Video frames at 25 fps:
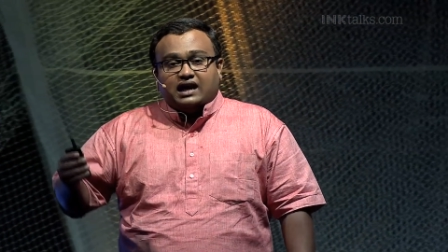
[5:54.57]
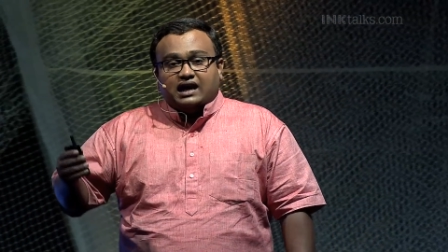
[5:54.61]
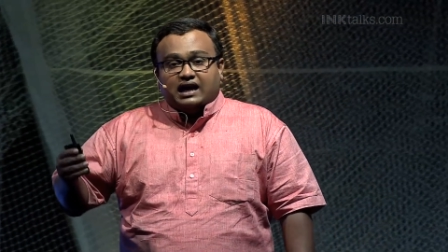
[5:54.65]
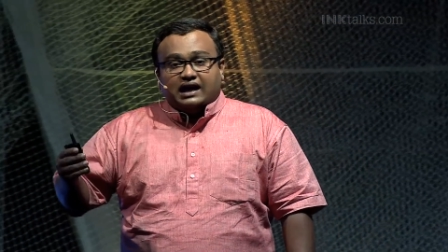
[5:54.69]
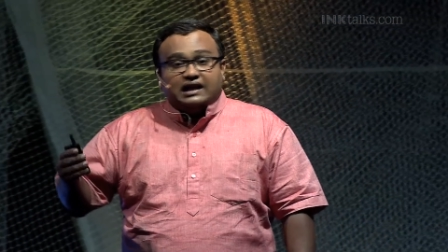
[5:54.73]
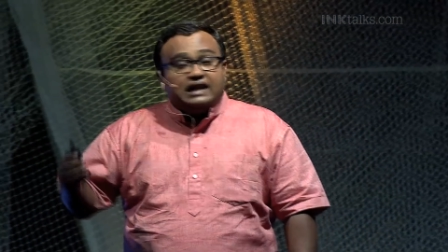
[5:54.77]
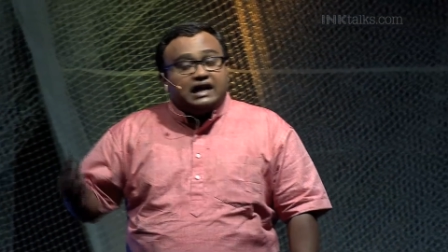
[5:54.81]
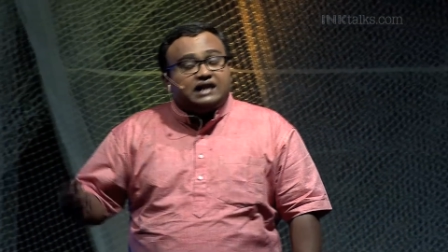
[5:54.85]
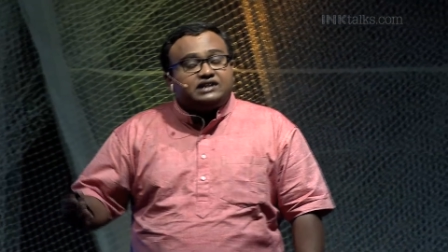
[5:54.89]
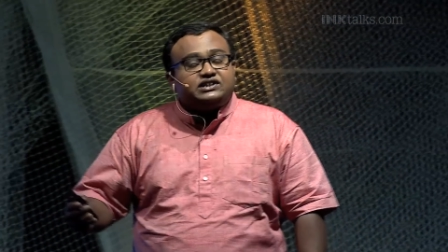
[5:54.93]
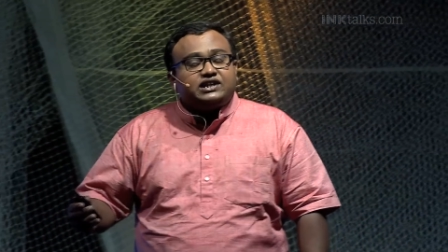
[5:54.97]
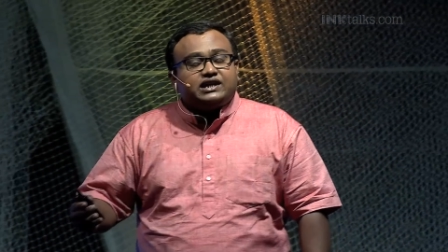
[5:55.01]

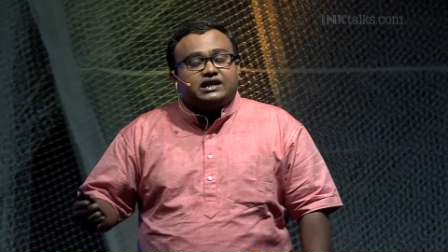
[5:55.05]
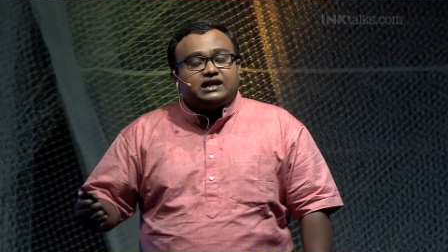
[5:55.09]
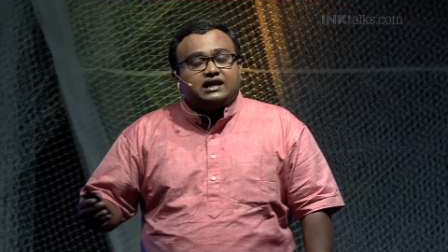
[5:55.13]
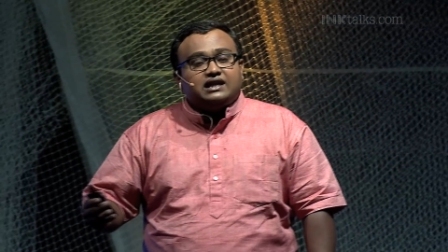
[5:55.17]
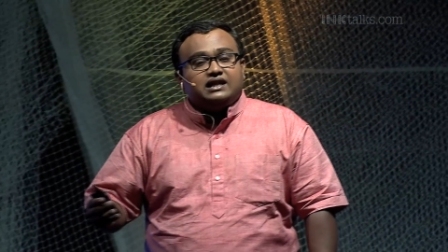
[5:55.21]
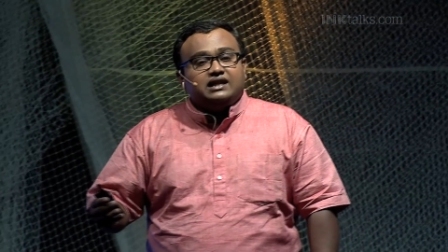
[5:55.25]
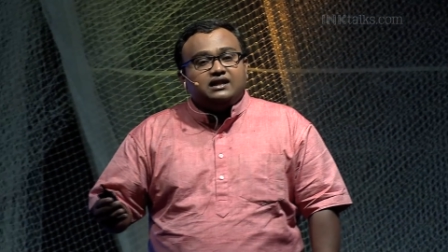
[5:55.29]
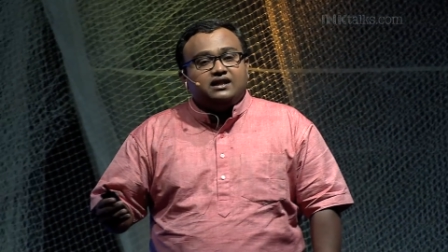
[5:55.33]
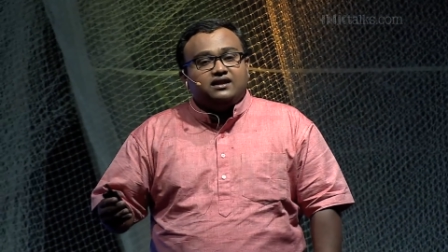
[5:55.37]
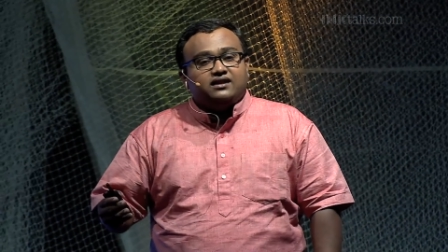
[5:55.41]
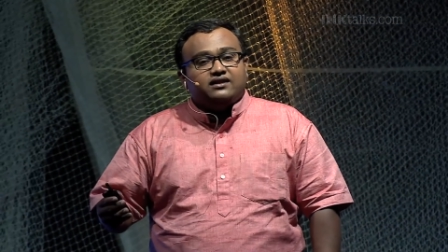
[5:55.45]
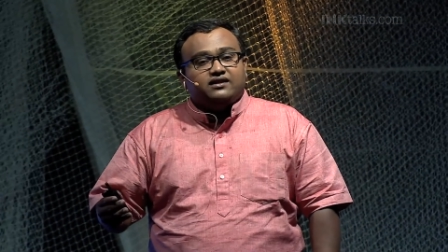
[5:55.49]

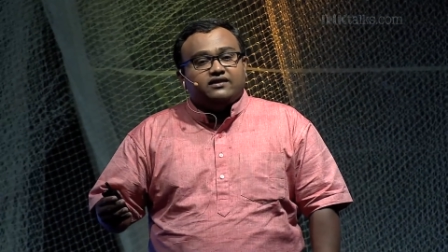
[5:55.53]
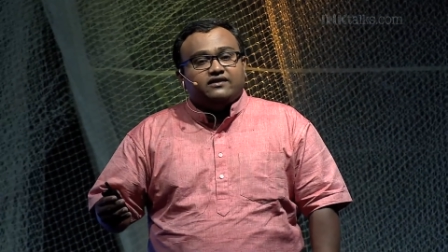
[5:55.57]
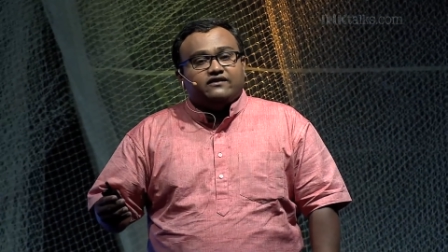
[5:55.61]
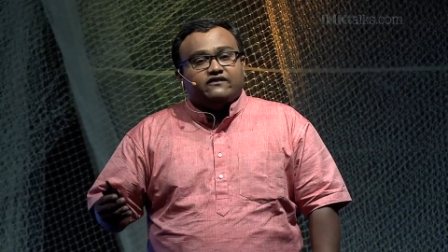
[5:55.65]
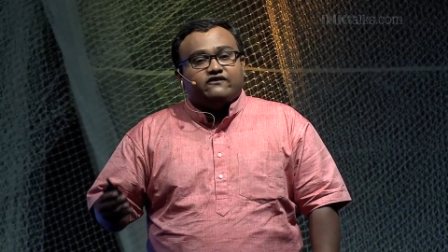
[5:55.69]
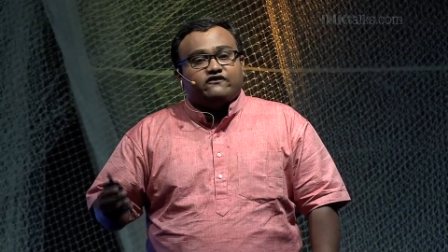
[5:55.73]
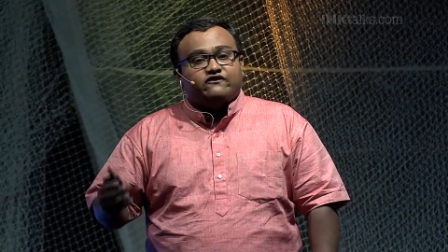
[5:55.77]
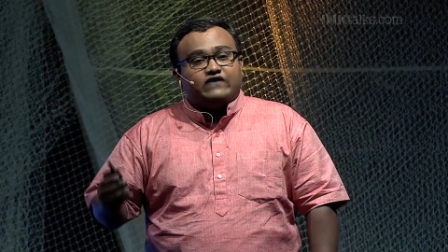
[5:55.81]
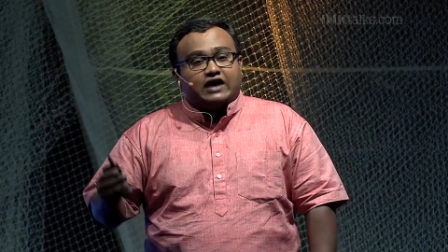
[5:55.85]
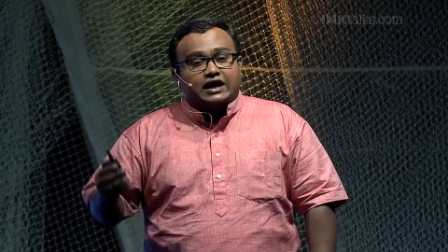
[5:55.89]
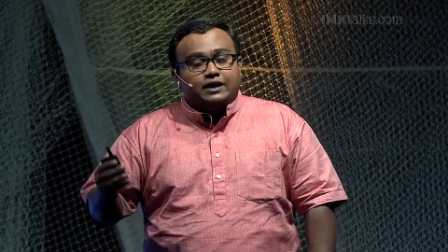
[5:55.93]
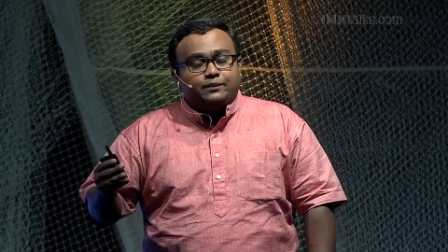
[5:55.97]
electrical,
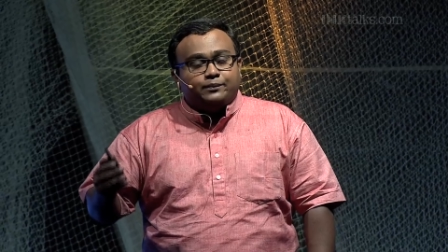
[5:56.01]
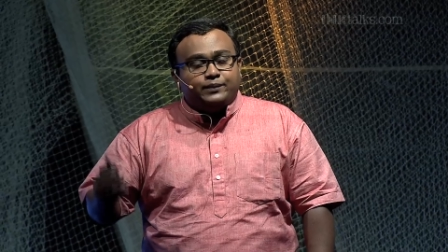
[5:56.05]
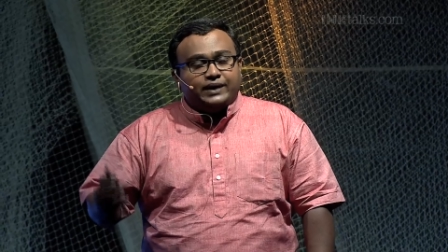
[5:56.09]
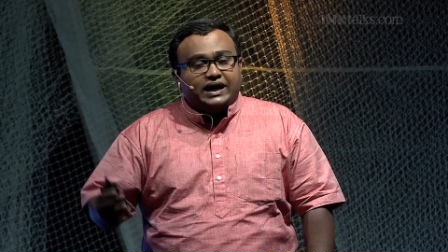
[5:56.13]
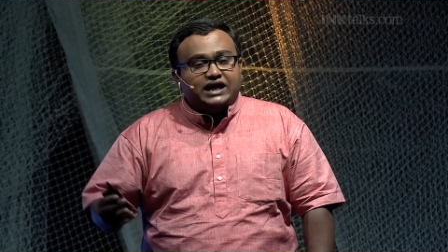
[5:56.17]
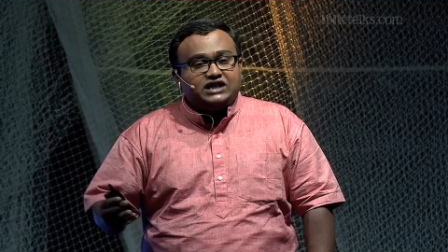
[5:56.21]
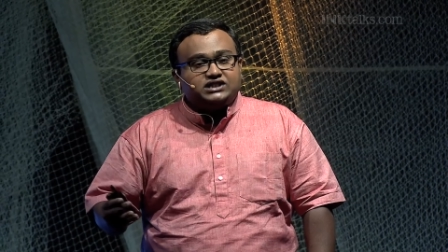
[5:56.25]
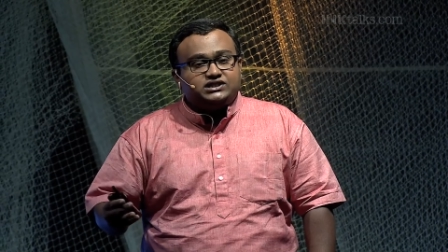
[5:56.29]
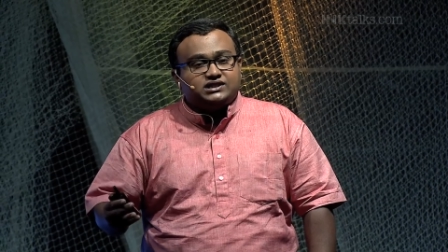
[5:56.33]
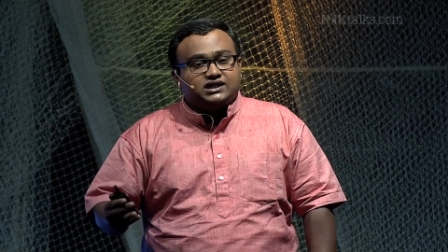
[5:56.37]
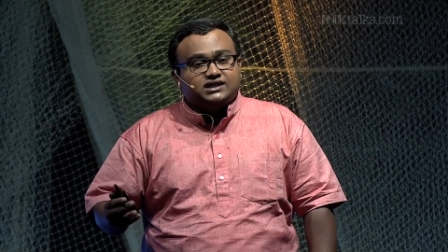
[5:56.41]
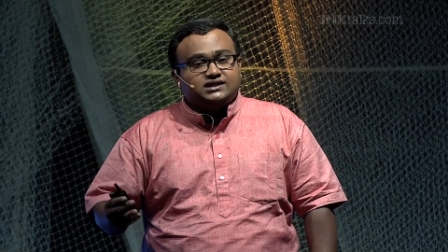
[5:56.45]

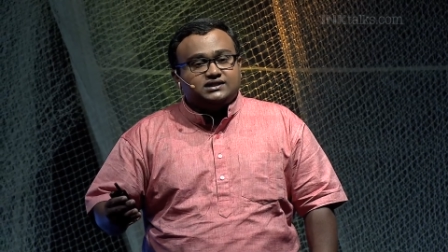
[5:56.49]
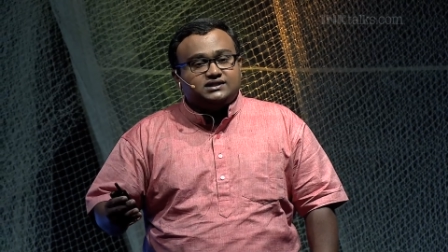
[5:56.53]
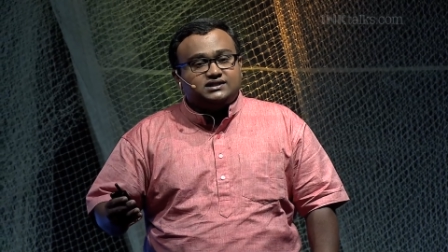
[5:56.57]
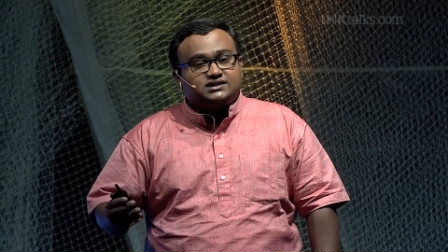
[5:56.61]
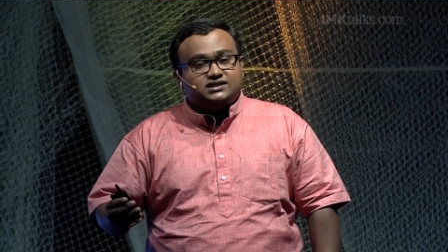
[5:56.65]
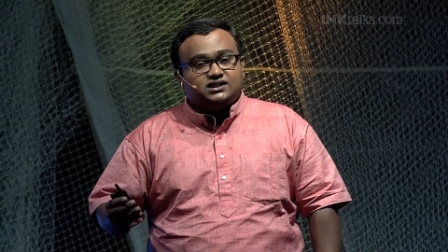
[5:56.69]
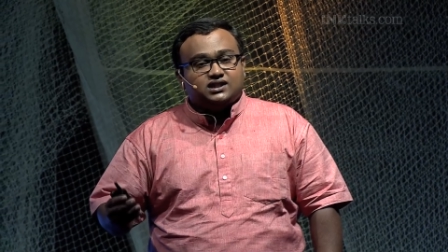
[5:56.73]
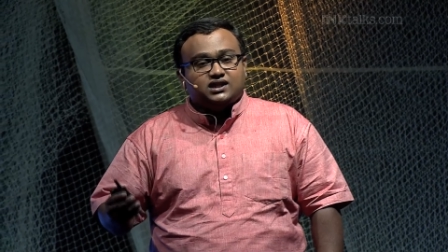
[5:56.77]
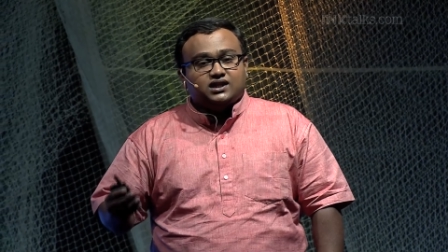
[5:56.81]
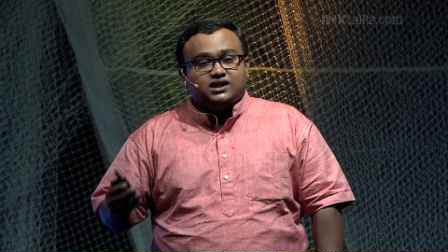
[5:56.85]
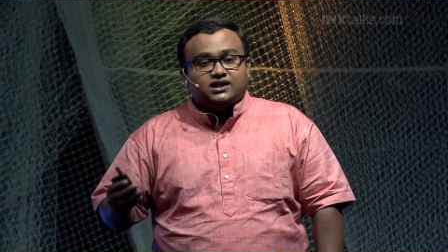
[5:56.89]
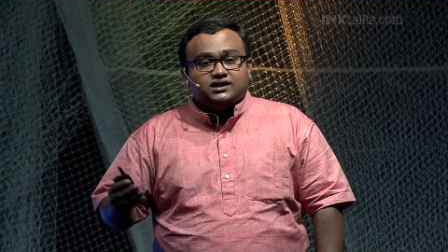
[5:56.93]

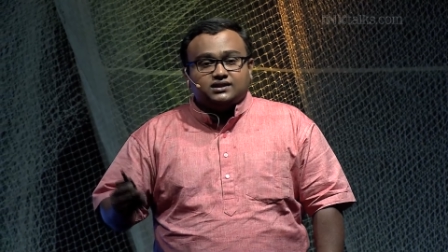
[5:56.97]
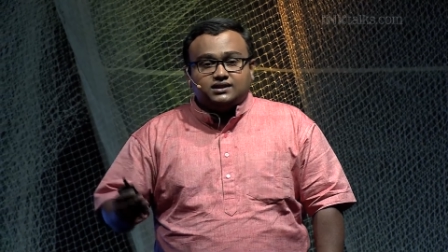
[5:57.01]
vibrations,